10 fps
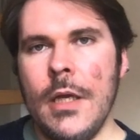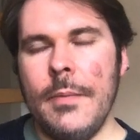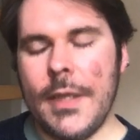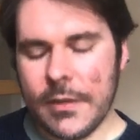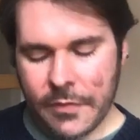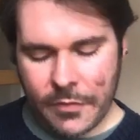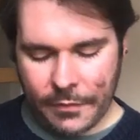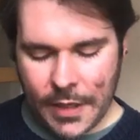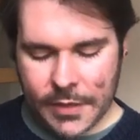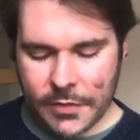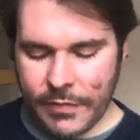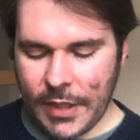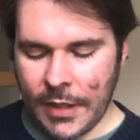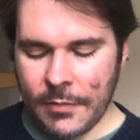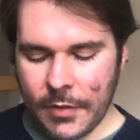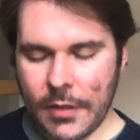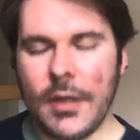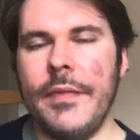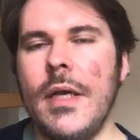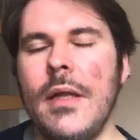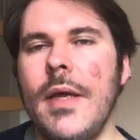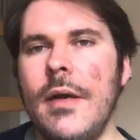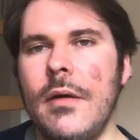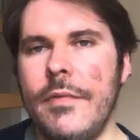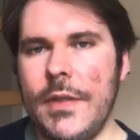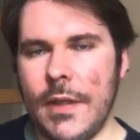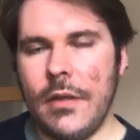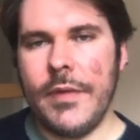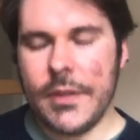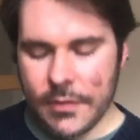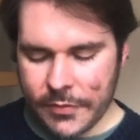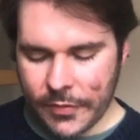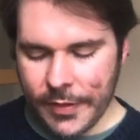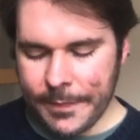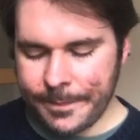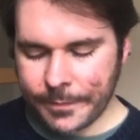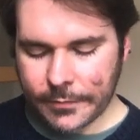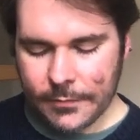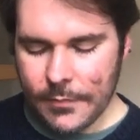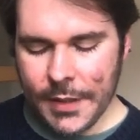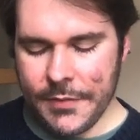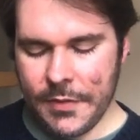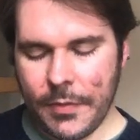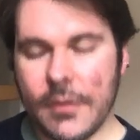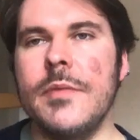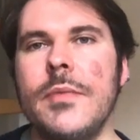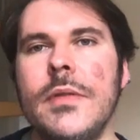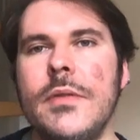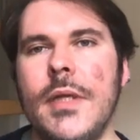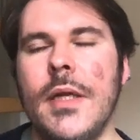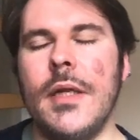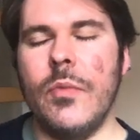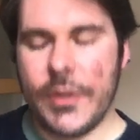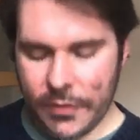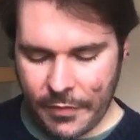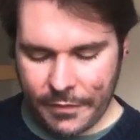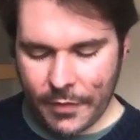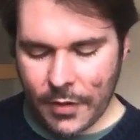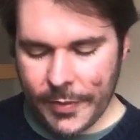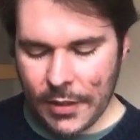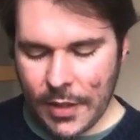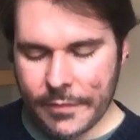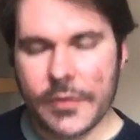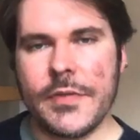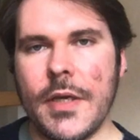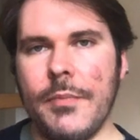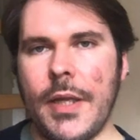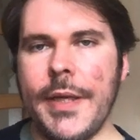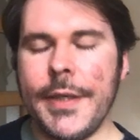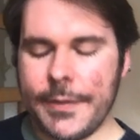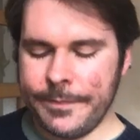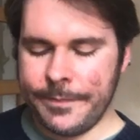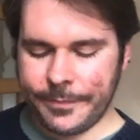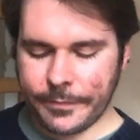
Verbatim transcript: Because of the flash of the camera and the glare of the television screen, it's impossible to tell which of the following levels I'm playing.